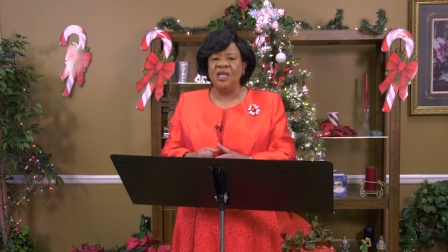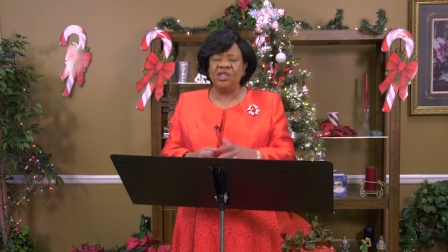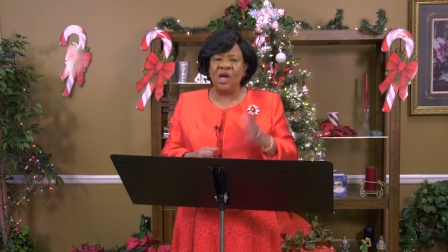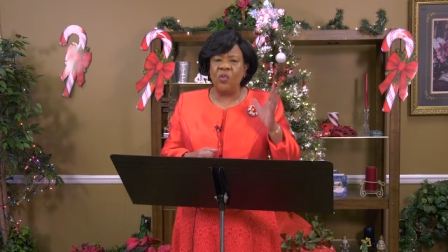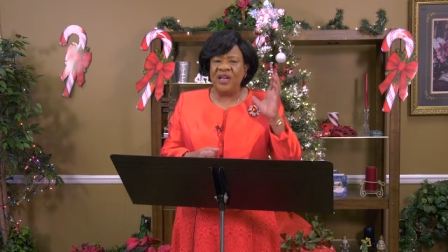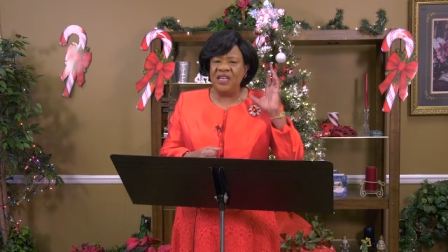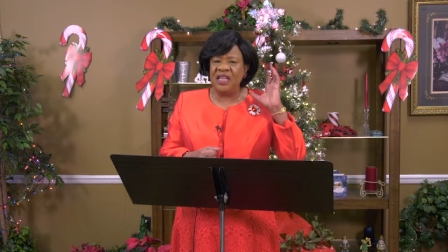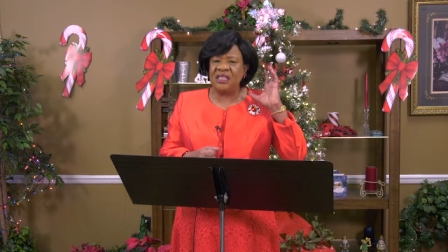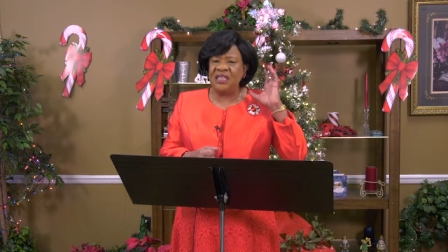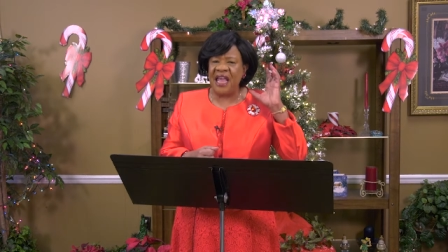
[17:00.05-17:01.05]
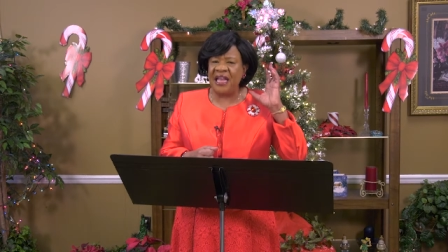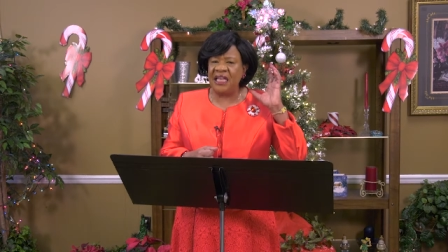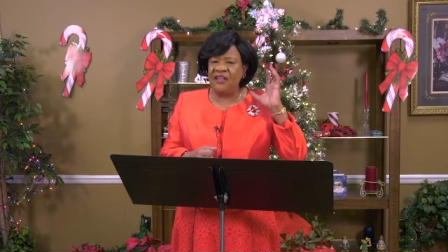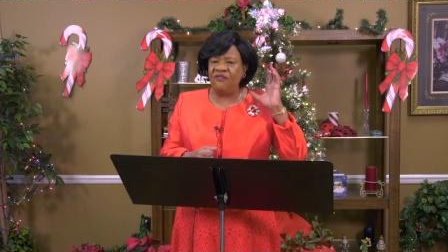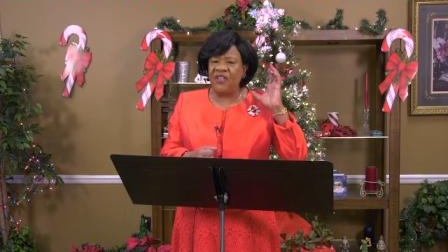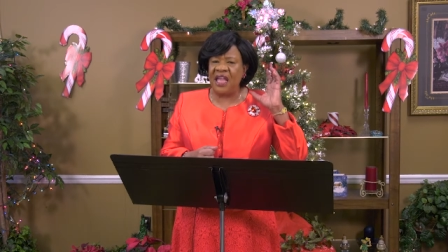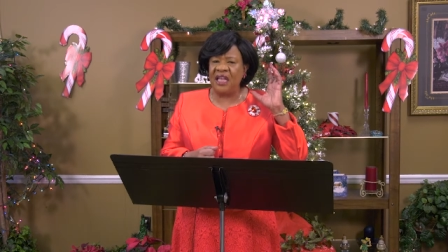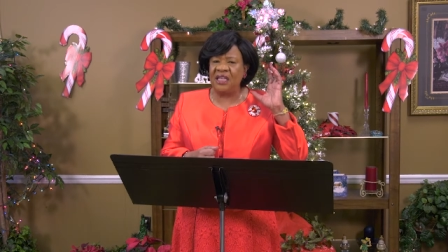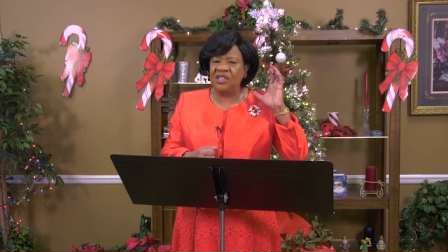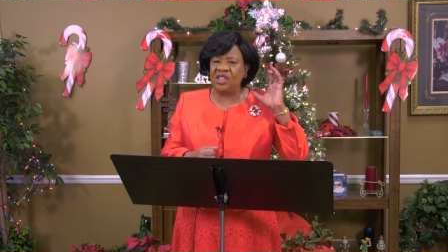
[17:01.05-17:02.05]
so when this negative
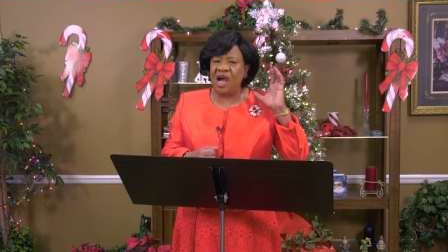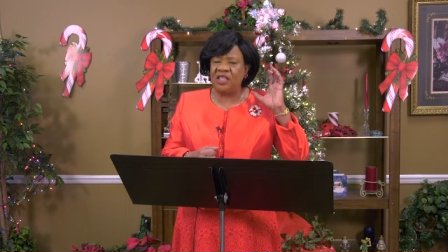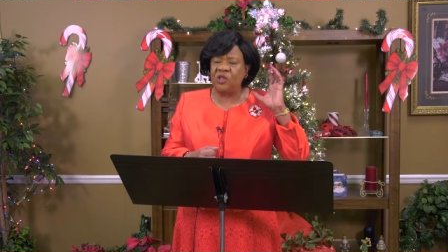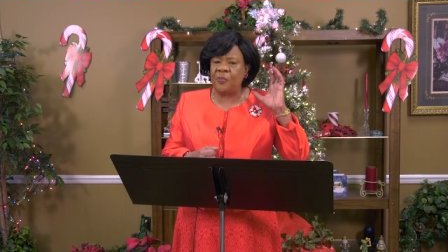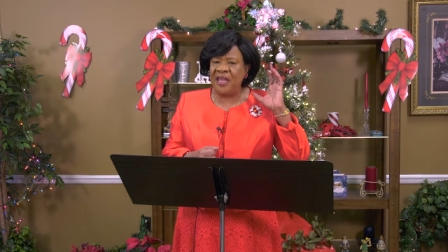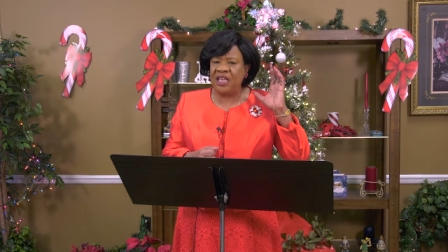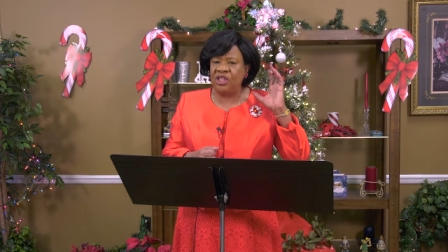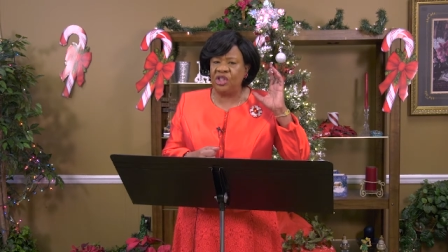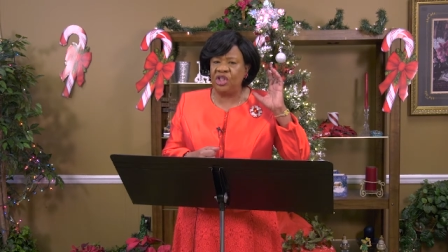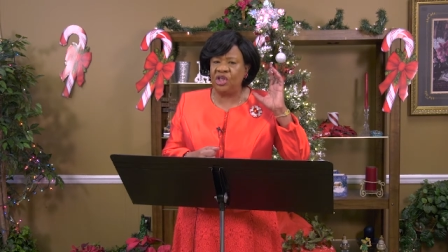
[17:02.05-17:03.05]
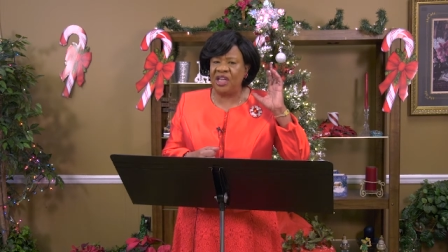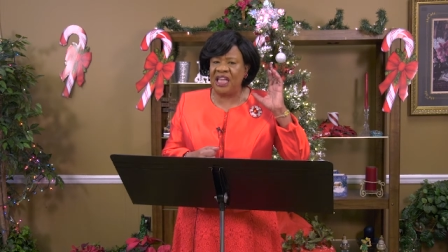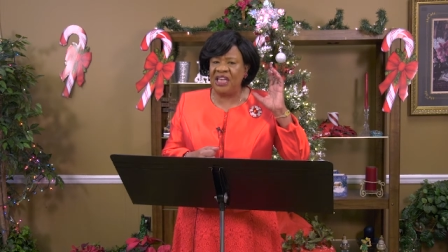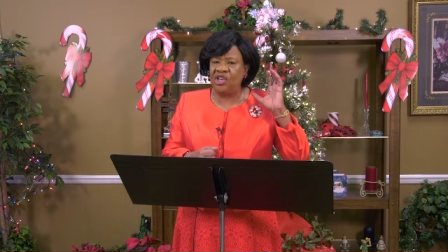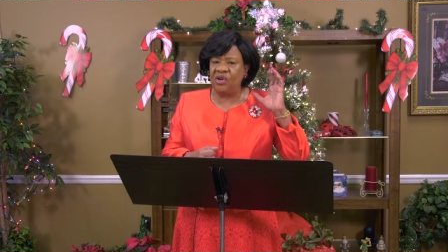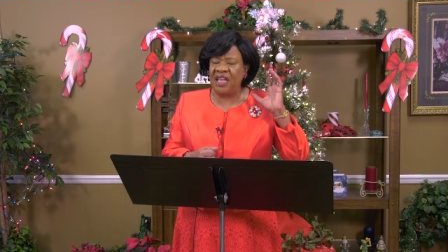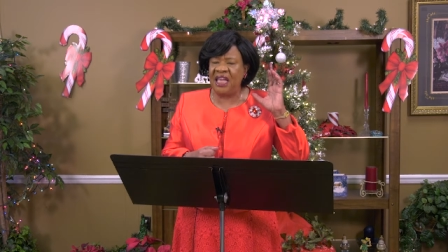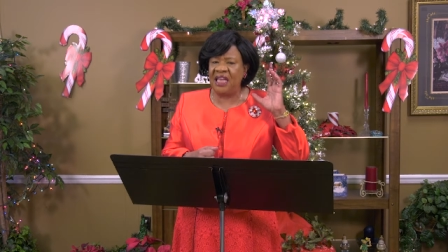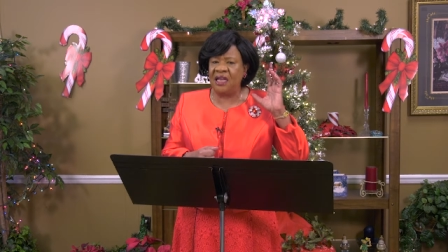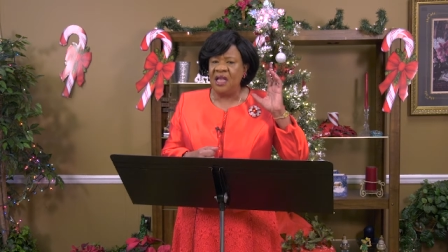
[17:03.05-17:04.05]
thing starts speaking to your in your
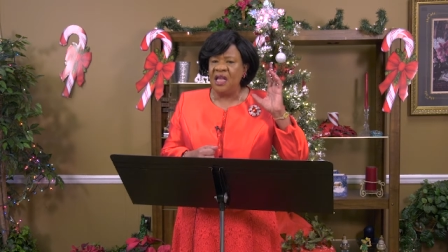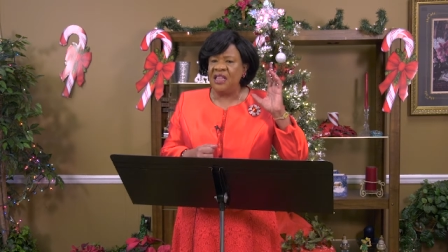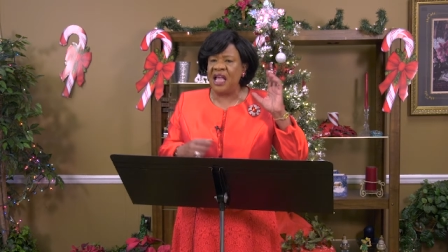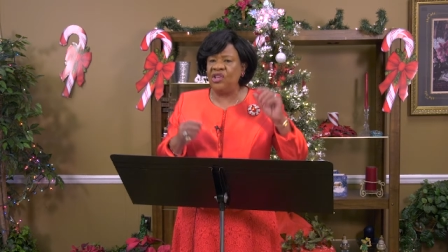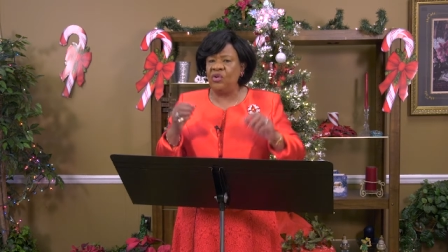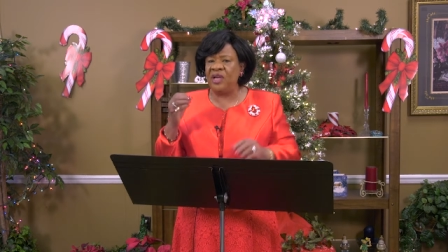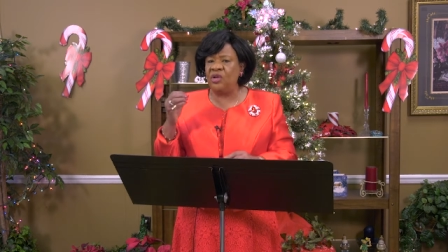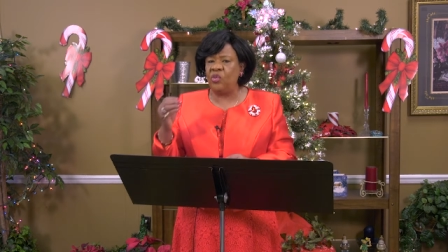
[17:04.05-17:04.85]
ear, that you can